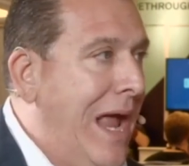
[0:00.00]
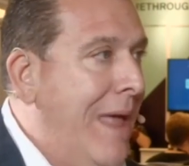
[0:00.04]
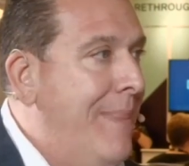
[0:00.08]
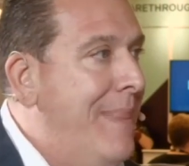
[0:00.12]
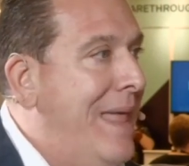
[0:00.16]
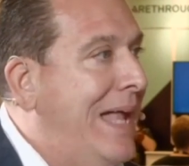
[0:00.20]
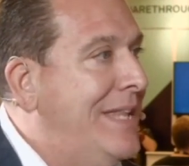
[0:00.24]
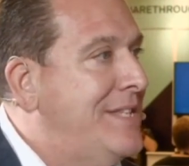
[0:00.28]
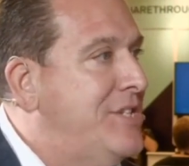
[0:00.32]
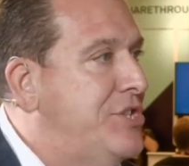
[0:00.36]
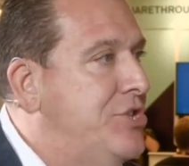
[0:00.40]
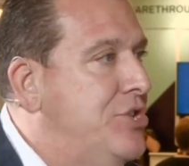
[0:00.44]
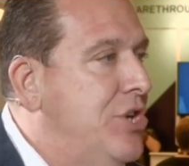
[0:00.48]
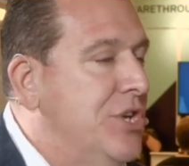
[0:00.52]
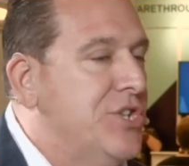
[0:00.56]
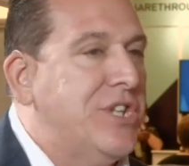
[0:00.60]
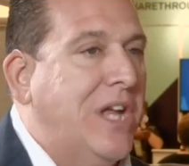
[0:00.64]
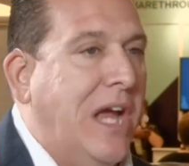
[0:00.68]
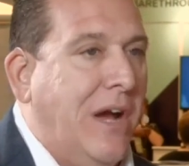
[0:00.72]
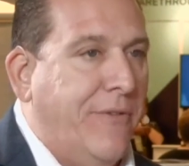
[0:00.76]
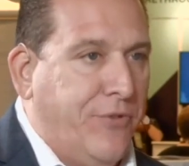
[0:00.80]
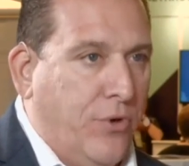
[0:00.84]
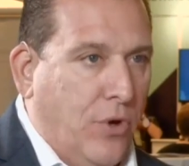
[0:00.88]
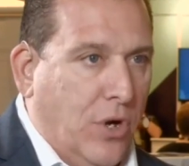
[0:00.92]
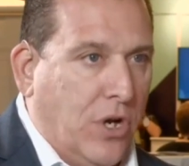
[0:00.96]
And that's just
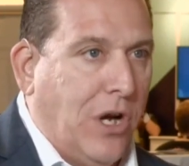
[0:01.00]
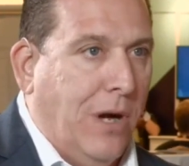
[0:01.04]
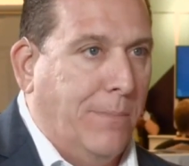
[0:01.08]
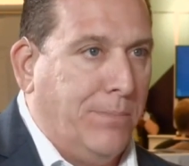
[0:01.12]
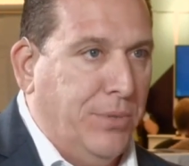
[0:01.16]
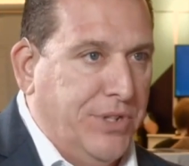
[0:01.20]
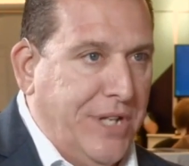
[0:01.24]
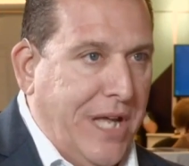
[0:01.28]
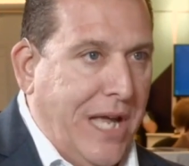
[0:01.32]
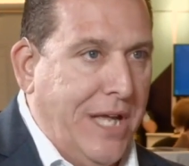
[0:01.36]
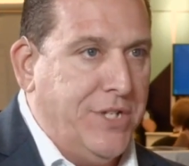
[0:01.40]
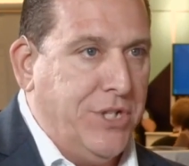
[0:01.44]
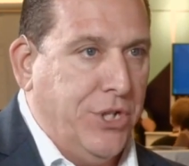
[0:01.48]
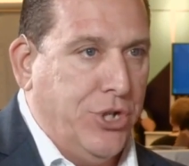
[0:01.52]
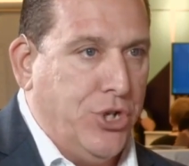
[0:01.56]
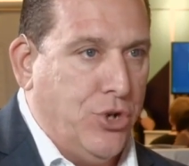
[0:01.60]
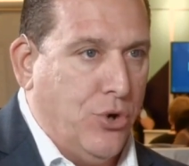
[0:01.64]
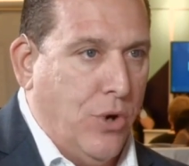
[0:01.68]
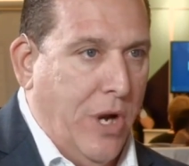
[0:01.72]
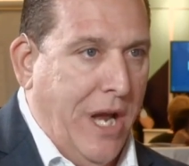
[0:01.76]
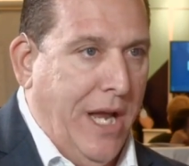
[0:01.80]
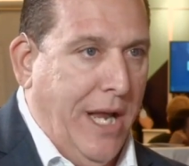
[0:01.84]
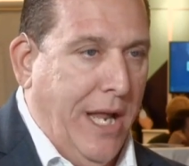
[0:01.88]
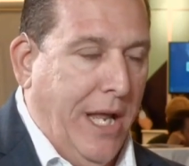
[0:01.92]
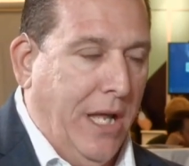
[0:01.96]
after a couple days of
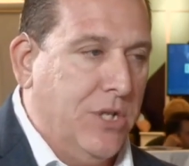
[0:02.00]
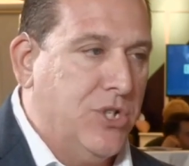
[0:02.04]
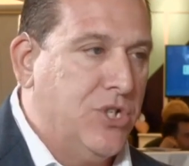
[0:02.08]
training.